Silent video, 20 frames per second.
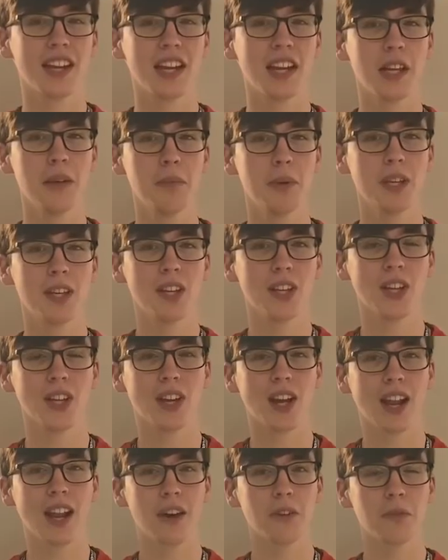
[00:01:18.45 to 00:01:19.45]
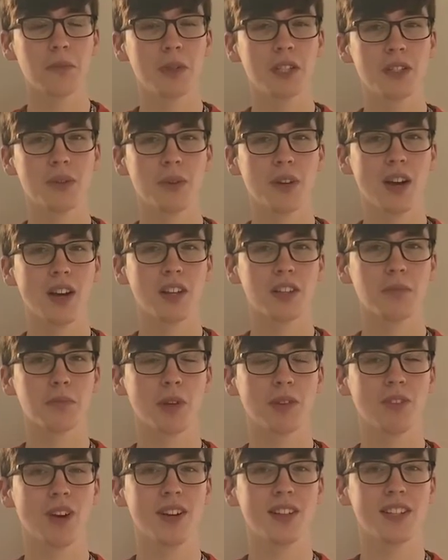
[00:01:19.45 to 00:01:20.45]
an EPQ allowed me to enhance my
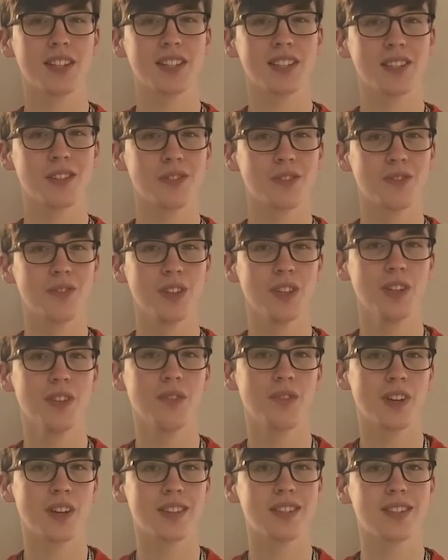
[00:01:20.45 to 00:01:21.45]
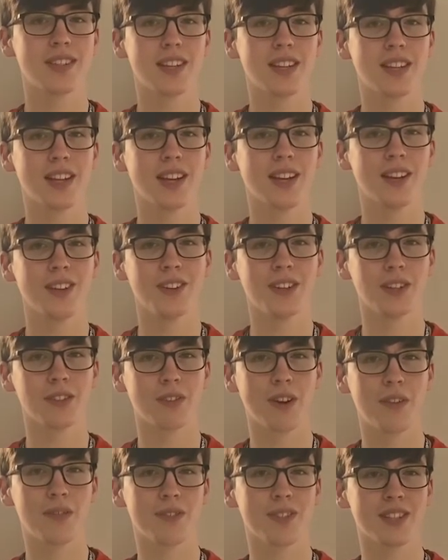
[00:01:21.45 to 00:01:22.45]
writing skills for university, including
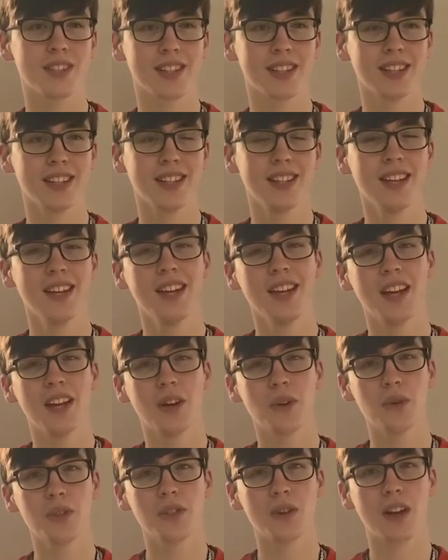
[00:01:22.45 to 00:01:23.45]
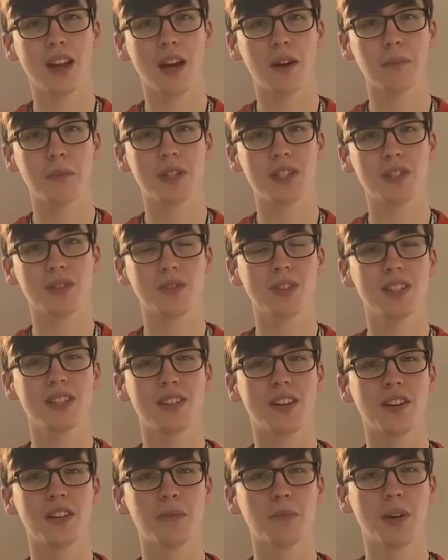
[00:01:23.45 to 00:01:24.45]
referencing. It also allowed me to
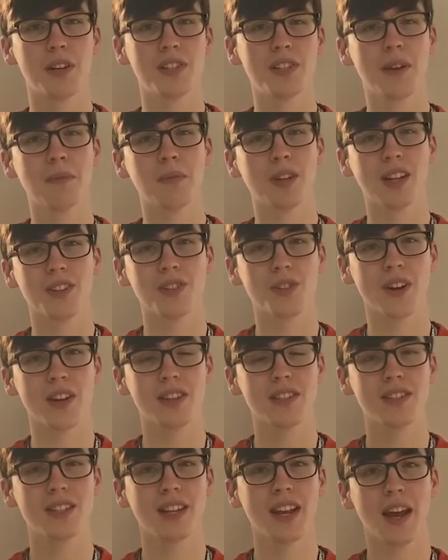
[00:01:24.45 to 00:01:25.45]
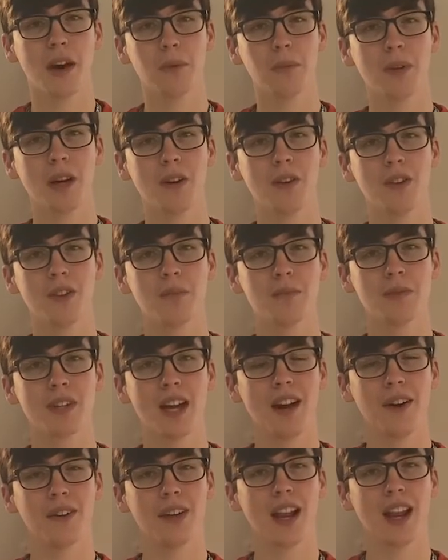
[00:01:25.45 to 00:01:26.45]
research my general interests and help narrow them
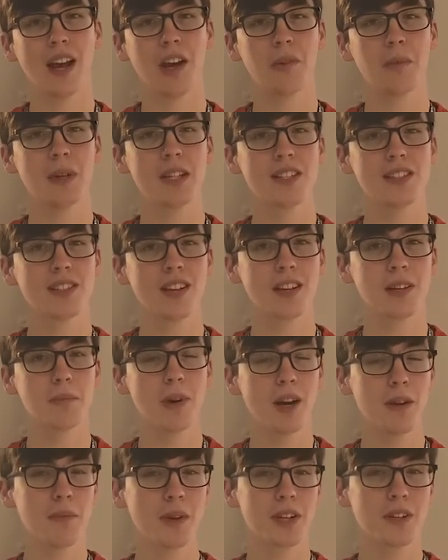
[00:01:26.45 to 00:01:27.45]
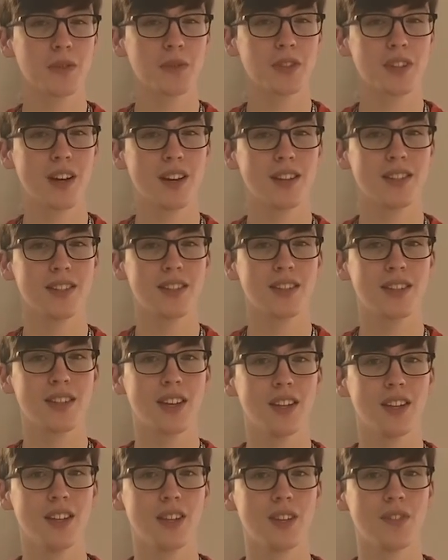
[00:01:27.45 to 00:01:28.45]
down, allowing me to study biomedical sciences
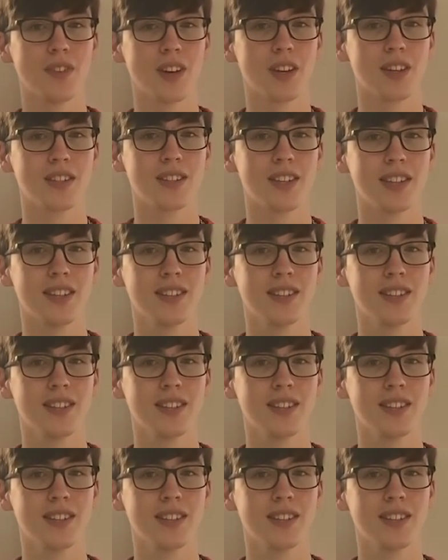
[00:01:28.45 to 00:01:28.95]
at university.